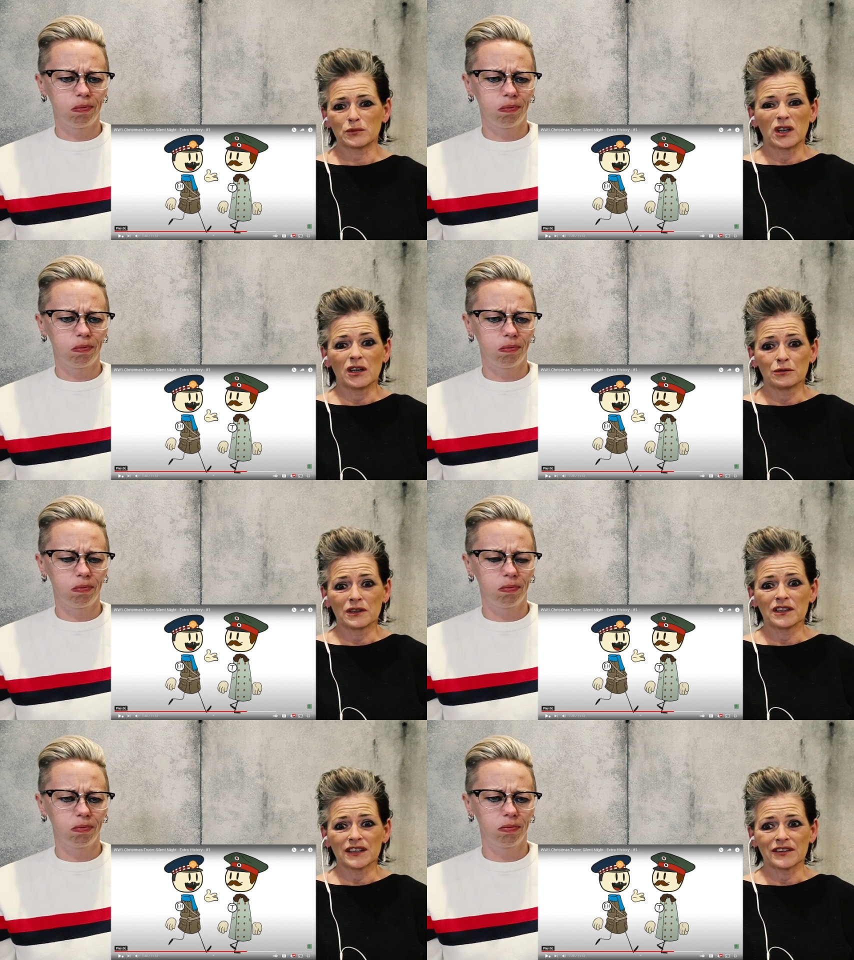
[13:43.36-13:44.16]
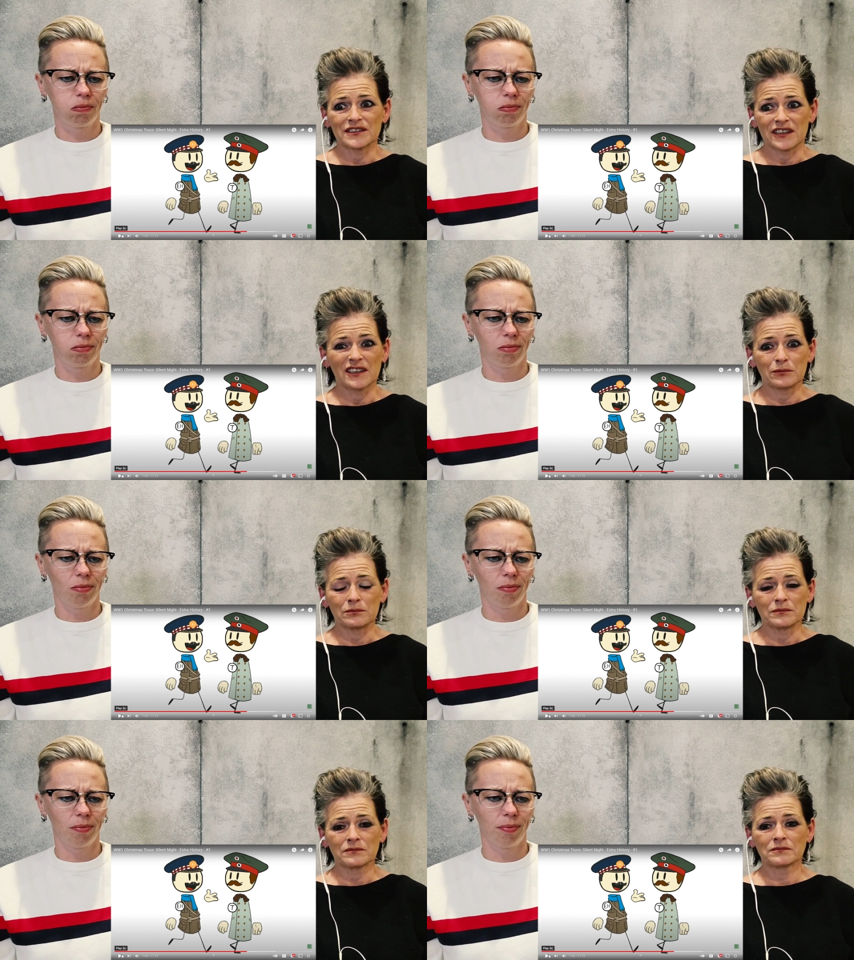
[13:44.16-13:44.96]
Speaker 1: We're all really the
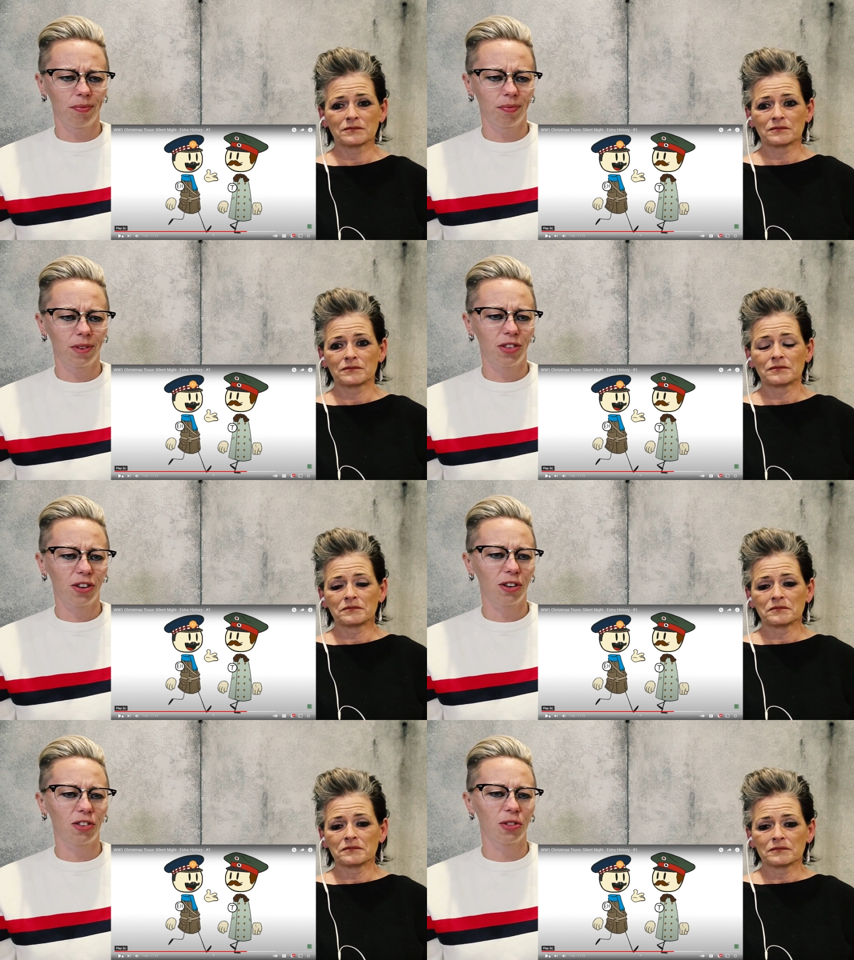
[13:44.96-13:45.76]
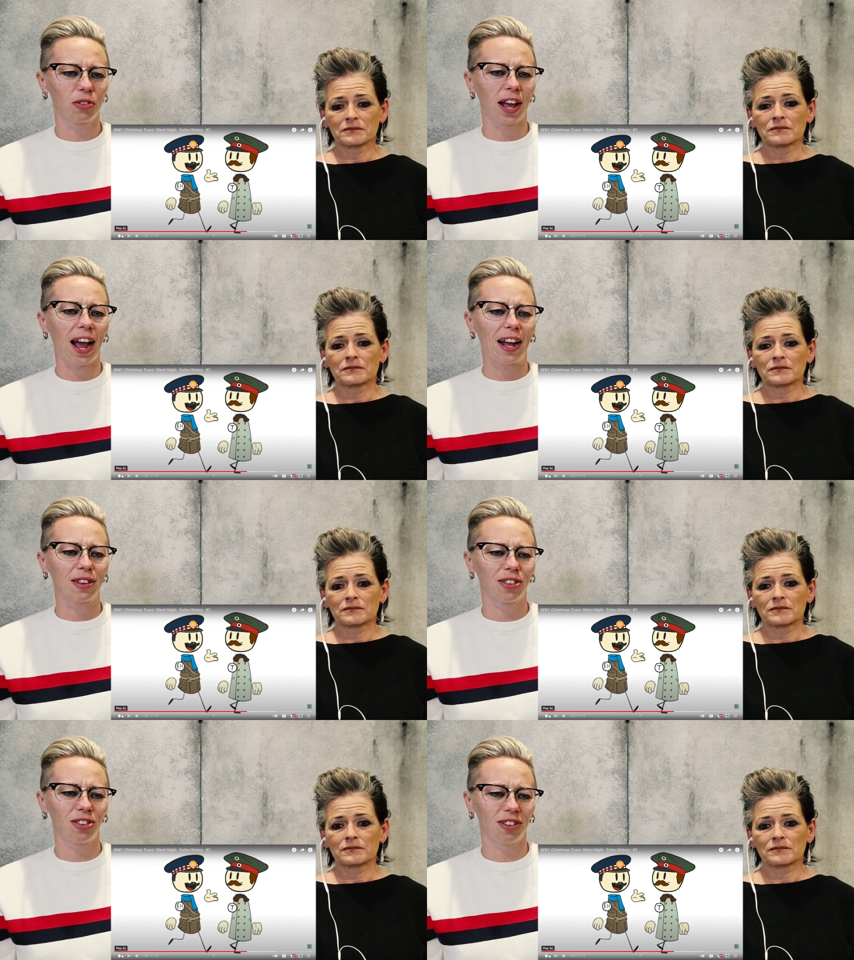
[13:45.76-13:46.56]
same.
Speaker 2: They cheer each other's
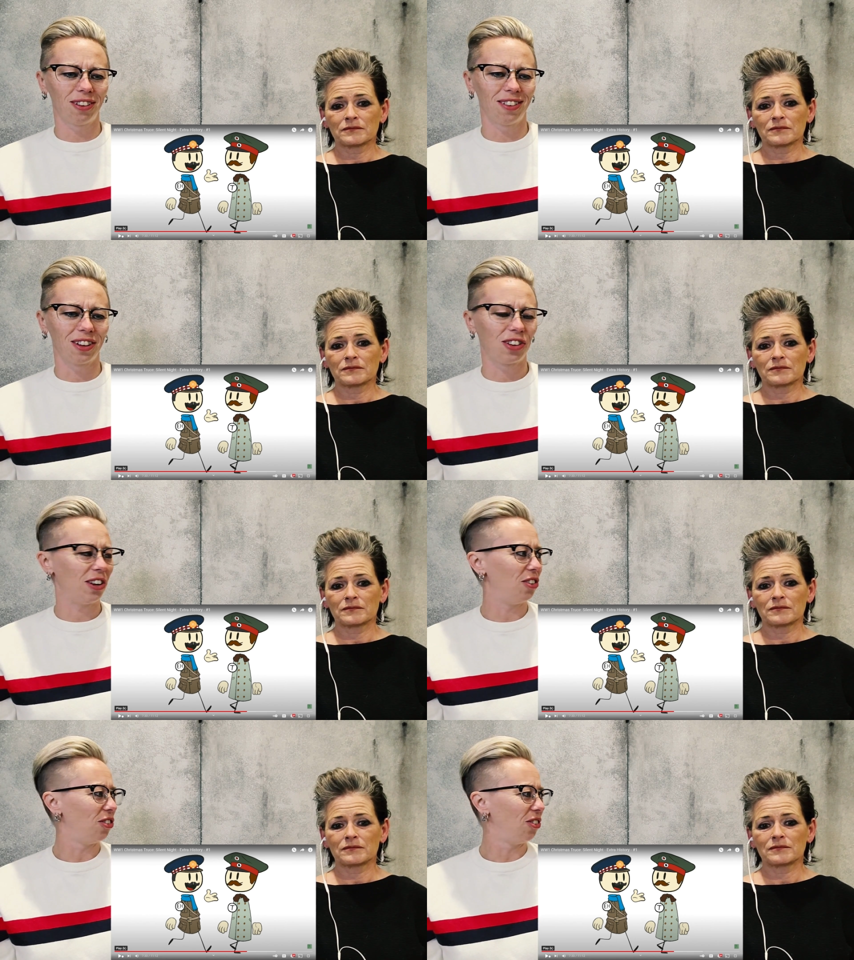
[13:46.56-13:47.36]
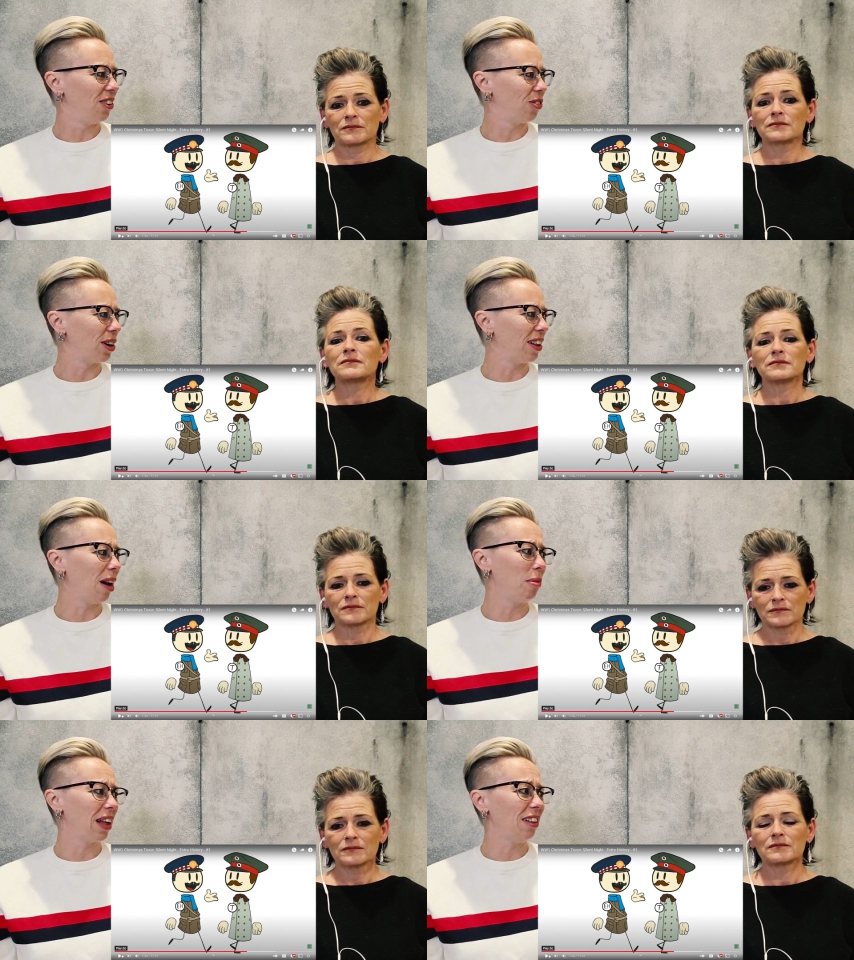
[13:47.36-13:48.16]
hats. Like, cheer, cheer.
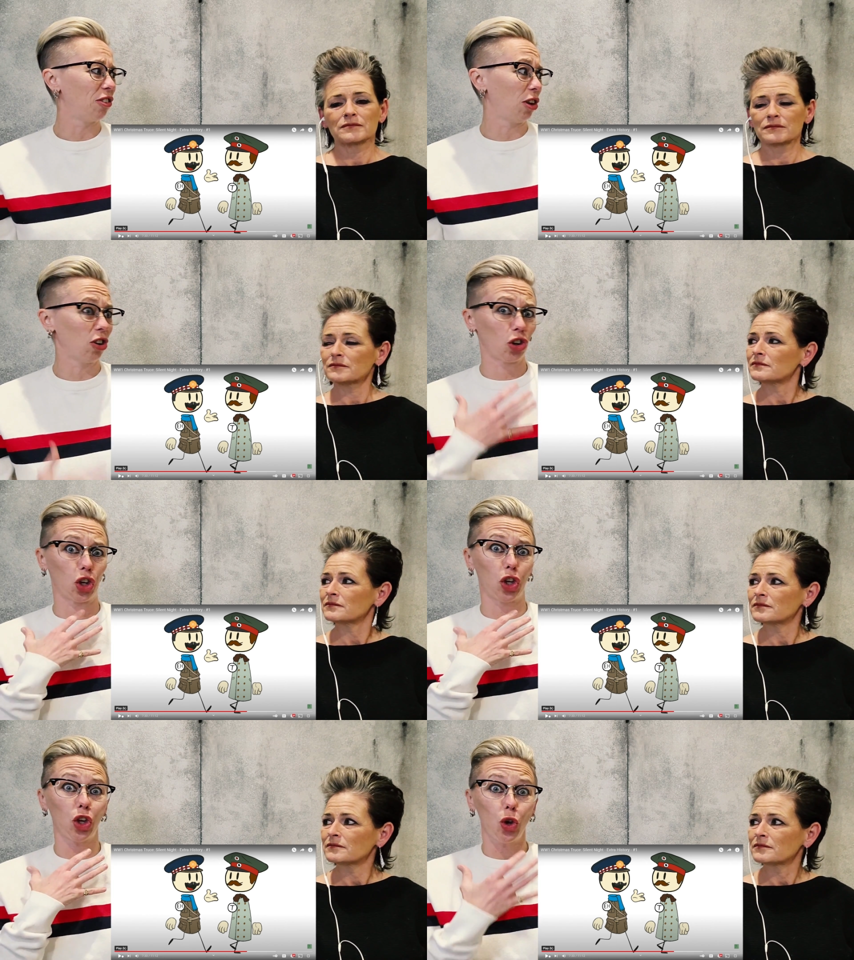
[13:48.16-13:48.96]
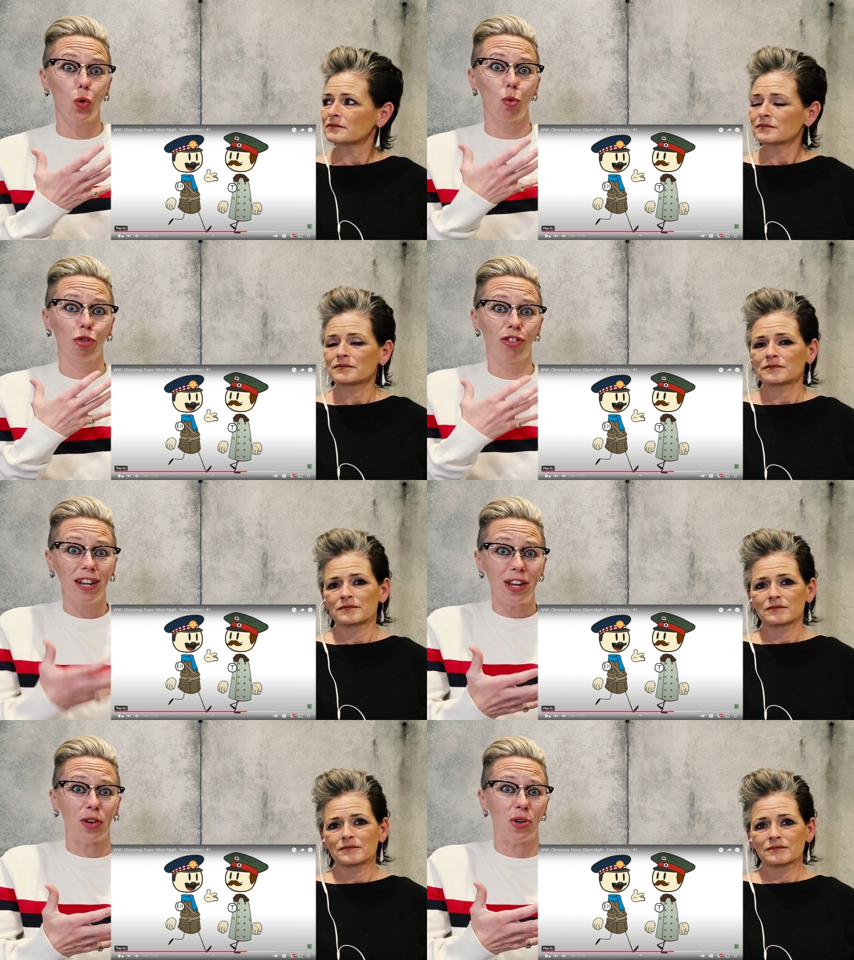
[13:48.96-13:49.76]
I mean, that's such a huge
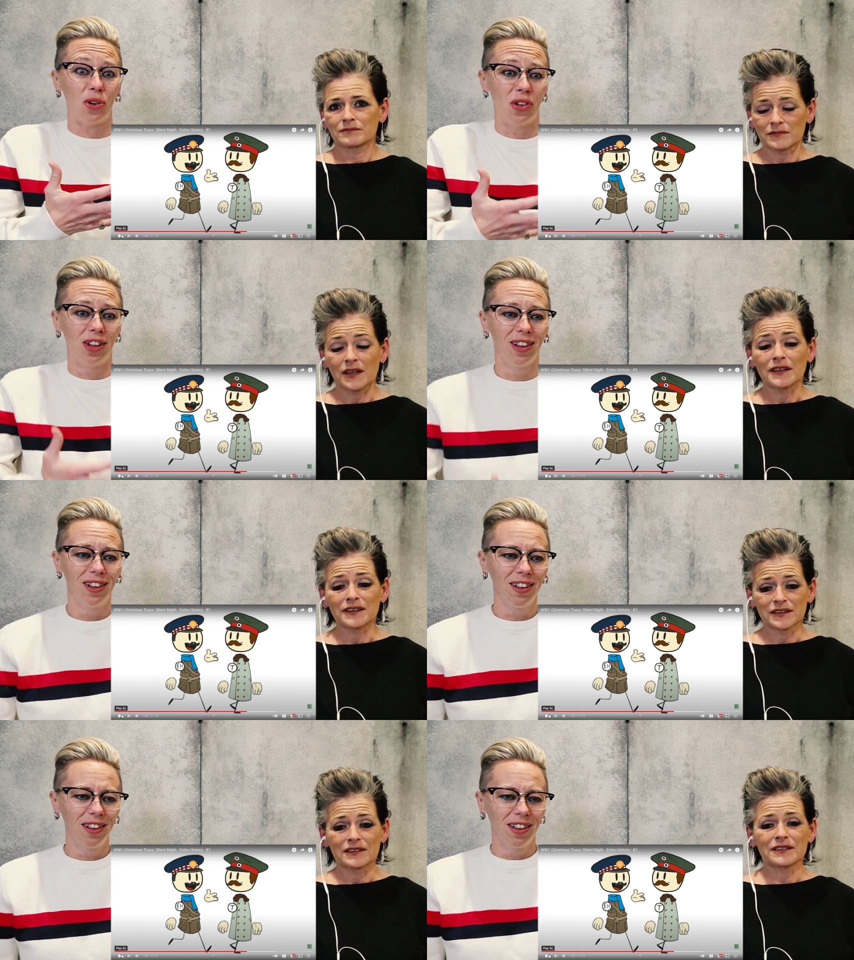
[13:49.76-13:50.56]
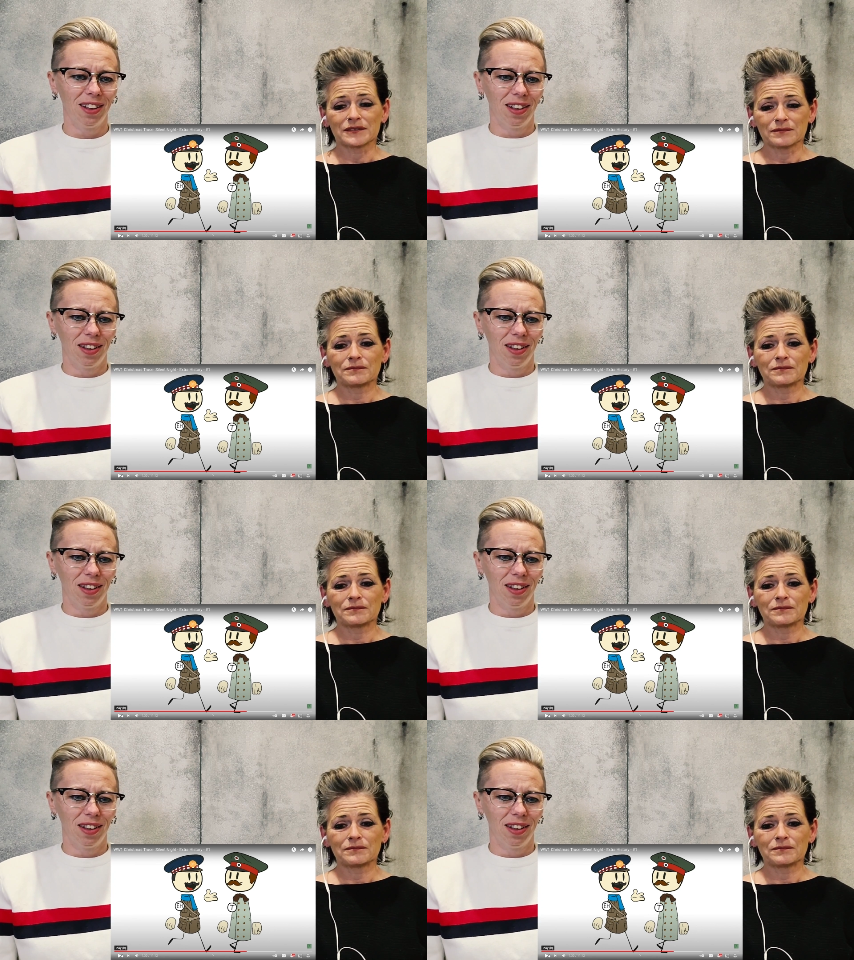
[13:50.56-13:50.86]
deal. Yeah, it is.